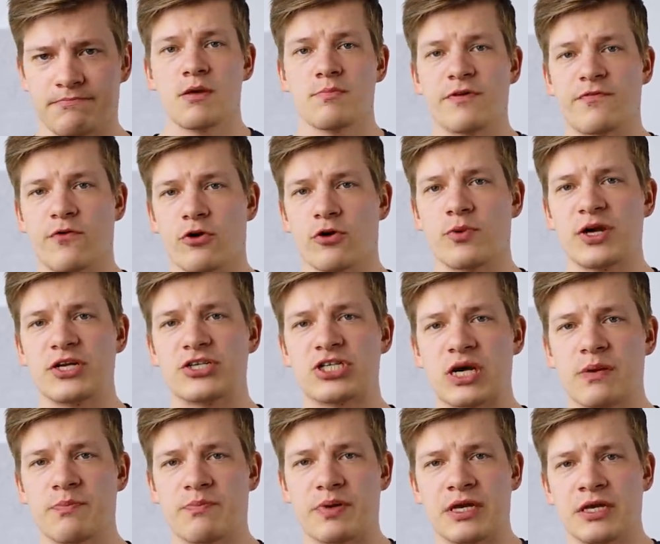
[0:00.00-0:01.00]
Before we
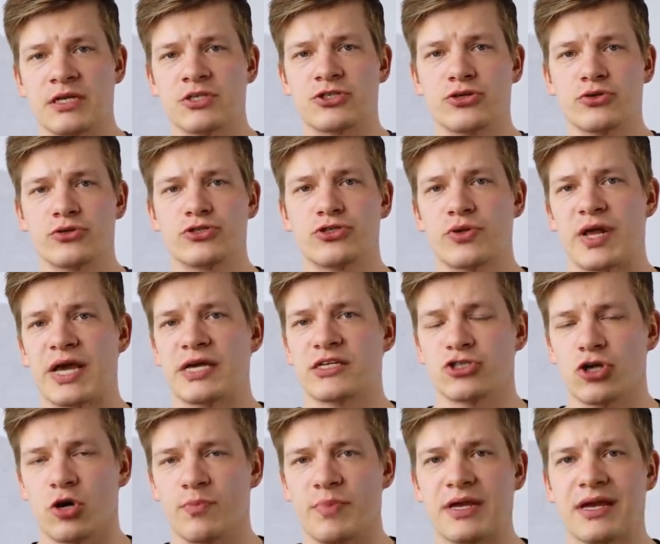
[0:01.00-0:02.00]
jump into today's
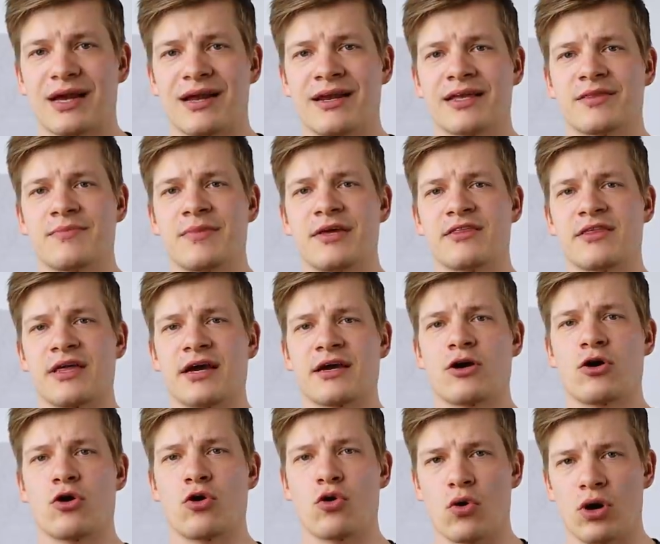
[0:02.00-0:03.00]
topic, let me thank
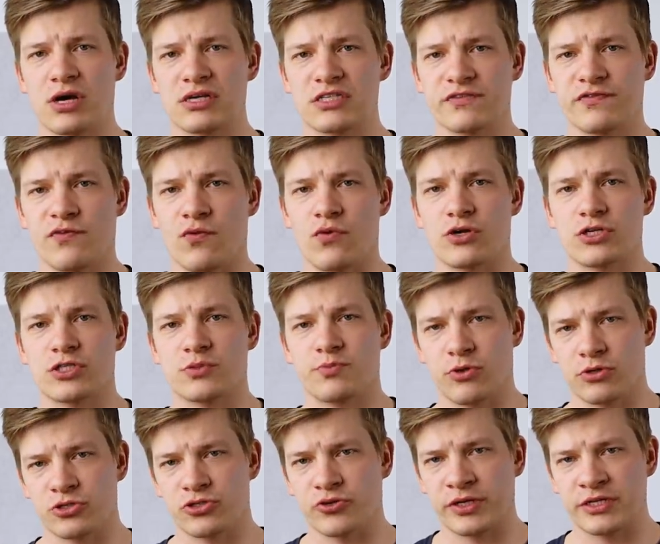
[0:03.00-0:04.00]
hoas for
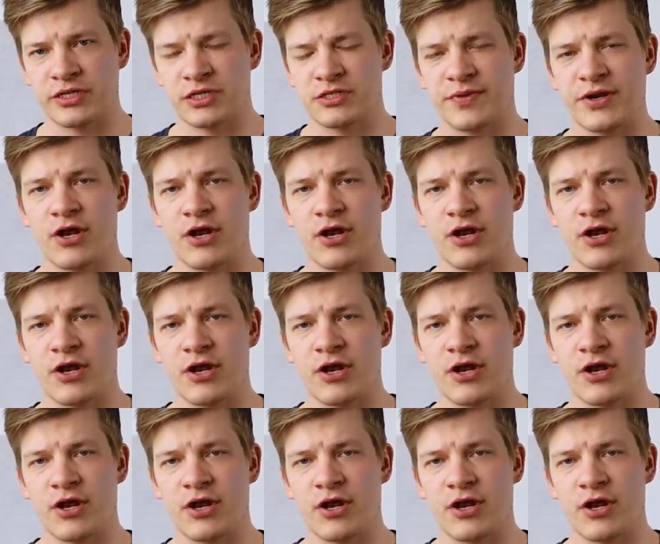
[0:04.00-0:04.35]
sponsoring this